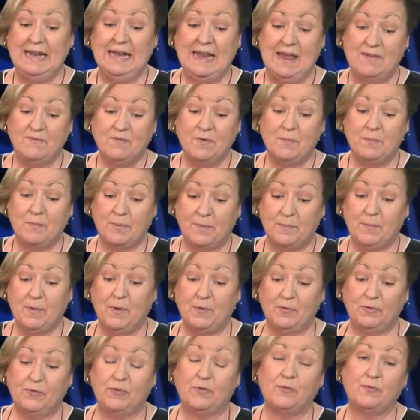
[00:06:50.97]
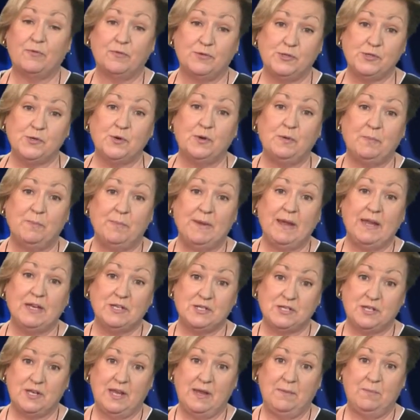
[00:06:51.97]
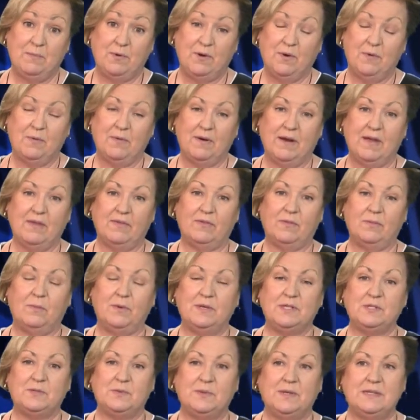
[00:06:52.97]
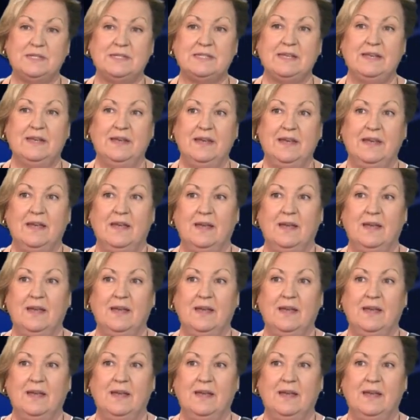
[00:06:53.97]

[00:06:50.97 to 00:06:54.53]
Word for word: 11 proposals for joint PhD programs, which was,